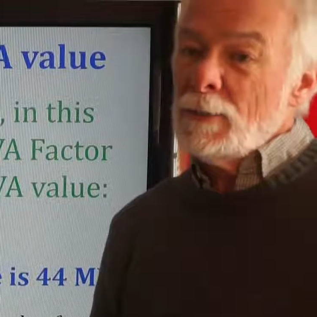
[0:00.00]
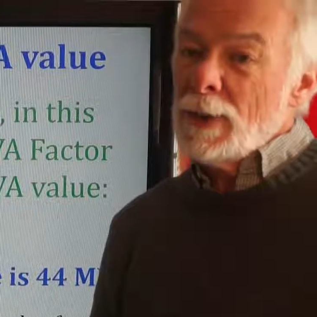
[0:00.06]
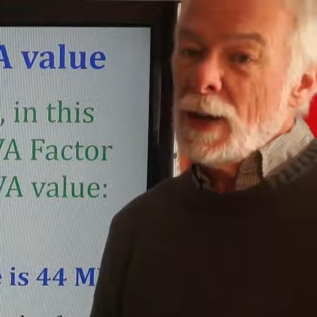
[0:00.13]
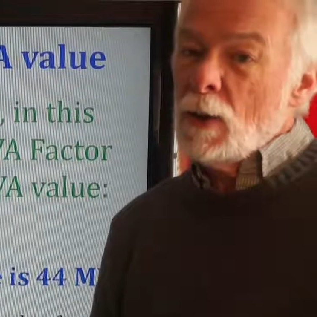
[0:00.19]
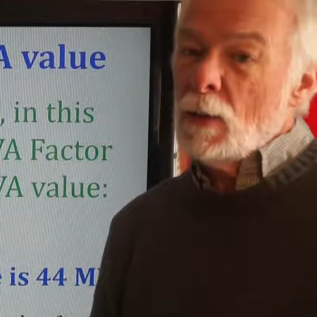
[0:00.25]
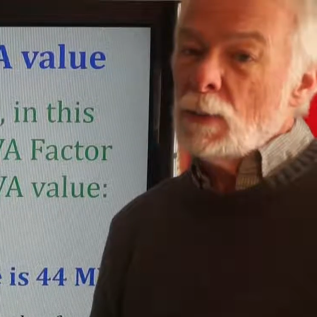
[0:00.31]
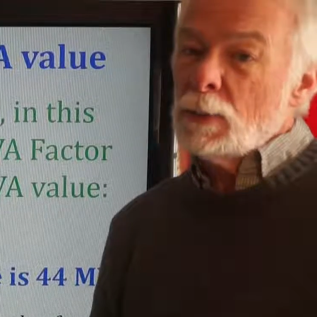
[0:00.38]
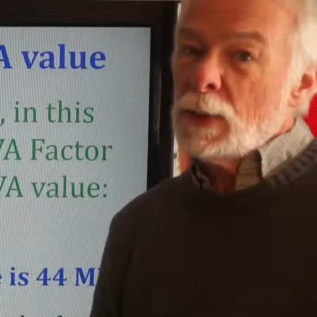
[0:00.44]

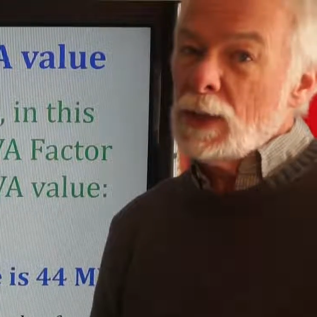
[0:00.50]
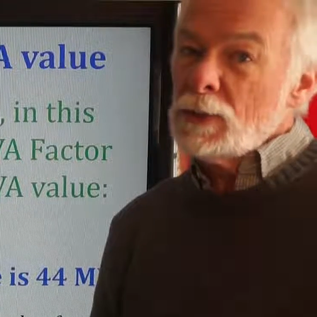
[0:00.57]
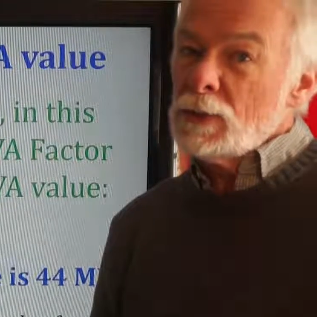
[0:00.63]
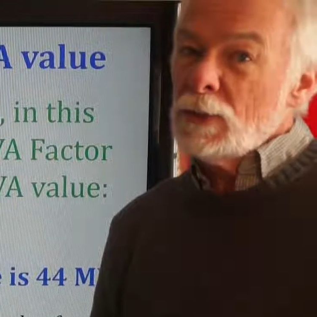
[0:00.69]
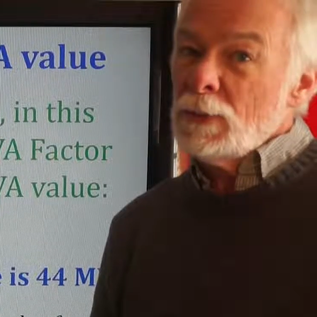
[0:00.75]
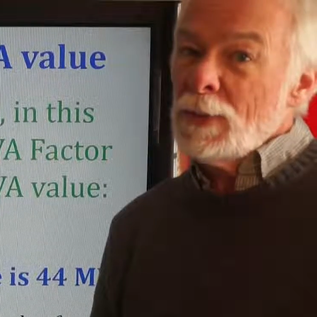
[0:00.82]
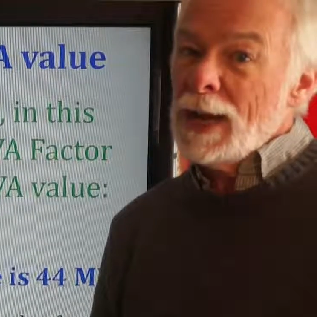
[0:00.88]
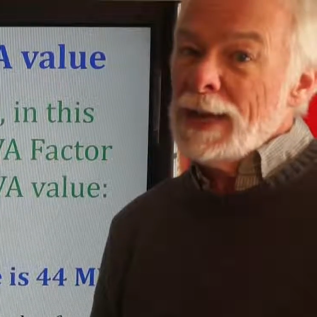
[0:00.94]
about
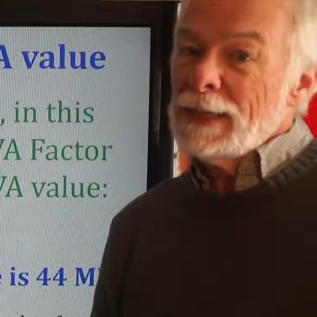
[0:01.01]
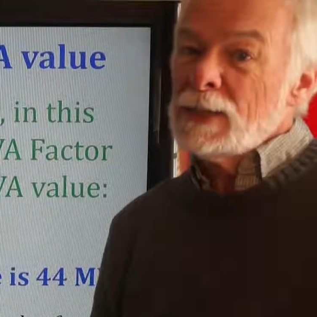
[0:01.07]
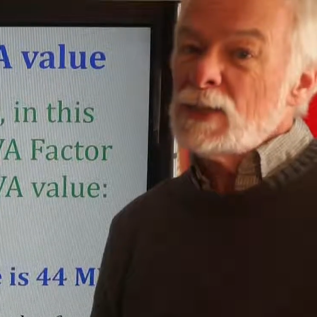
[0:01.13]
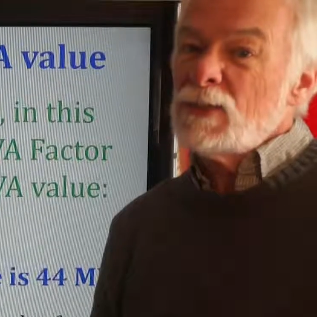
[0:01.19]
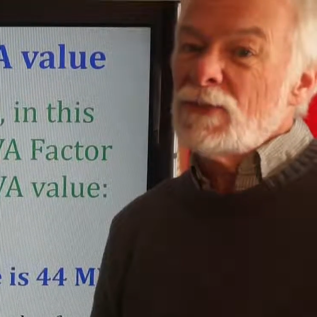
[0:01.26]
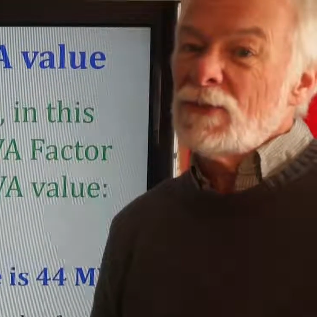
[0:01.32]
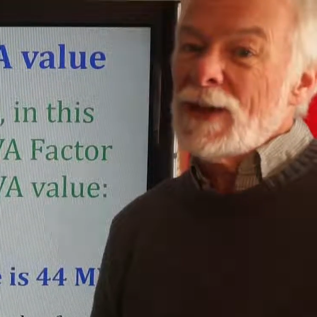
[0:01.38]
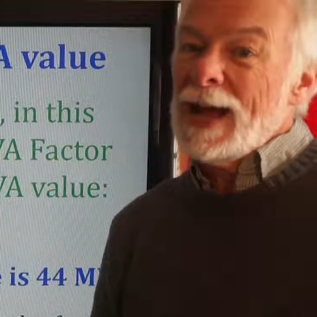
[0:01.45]
plus or
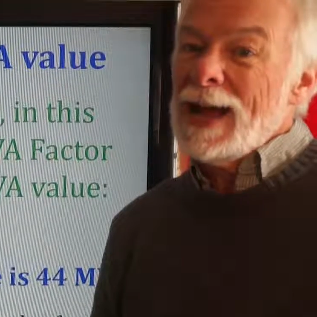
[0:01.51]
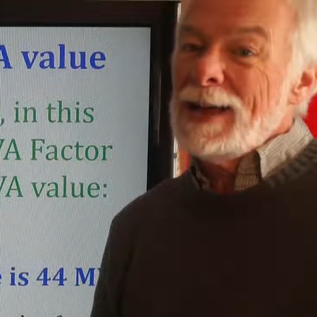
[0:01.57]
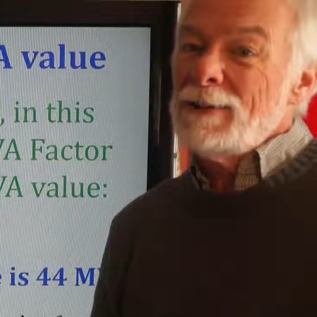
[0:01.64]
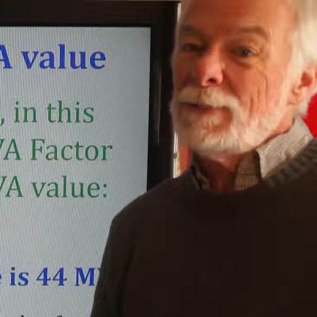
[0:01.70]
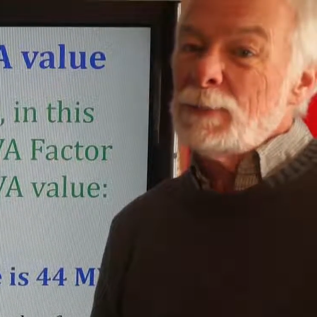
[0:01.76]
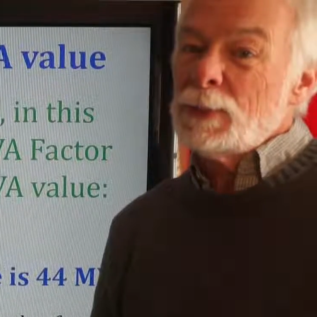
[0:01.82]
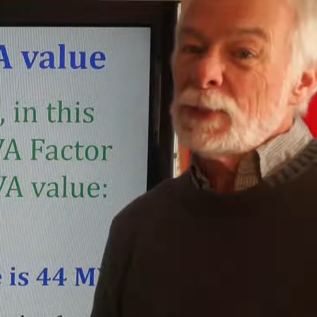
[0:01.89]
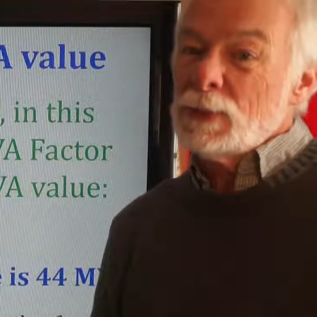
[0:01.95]
minus
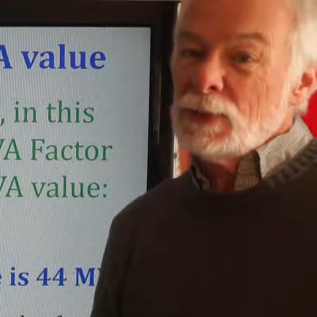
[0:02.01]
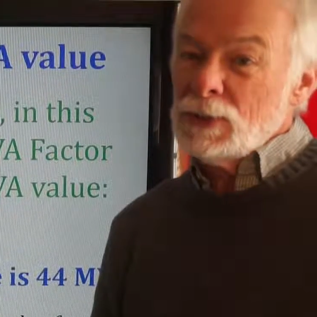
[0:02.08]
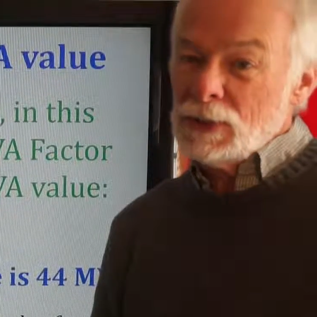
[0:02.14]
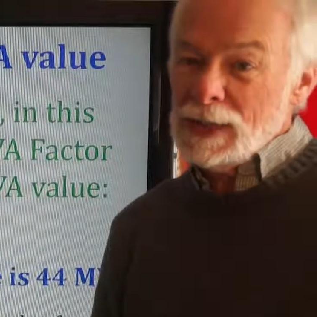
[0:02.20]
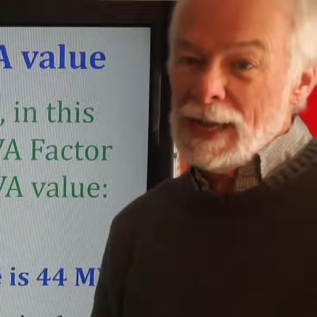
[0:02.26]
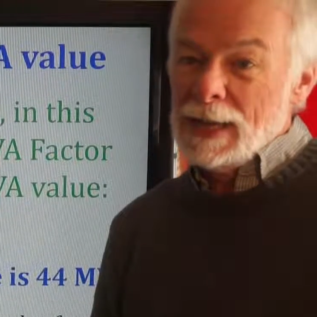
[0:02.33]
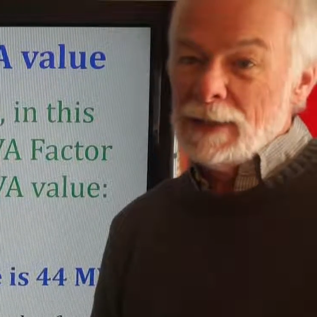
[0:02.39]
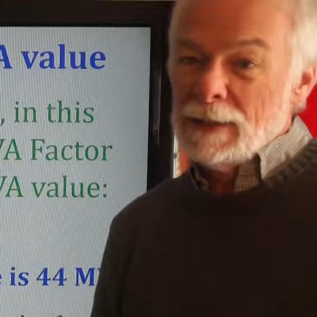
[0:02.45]

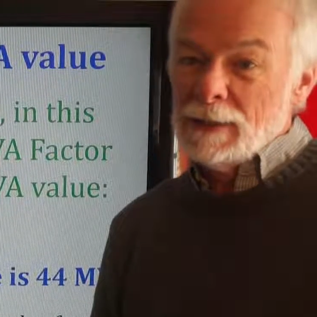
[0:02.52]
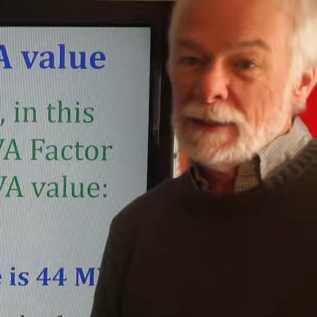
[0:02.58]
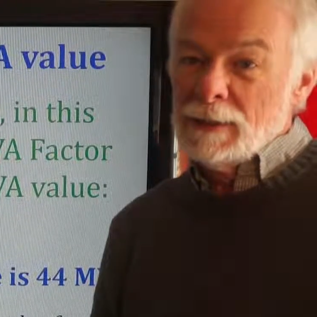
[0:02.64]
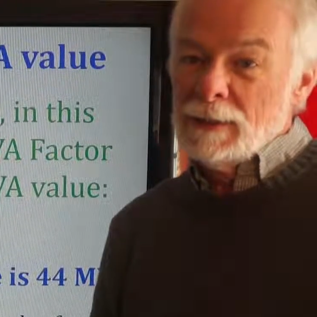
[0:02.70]
5%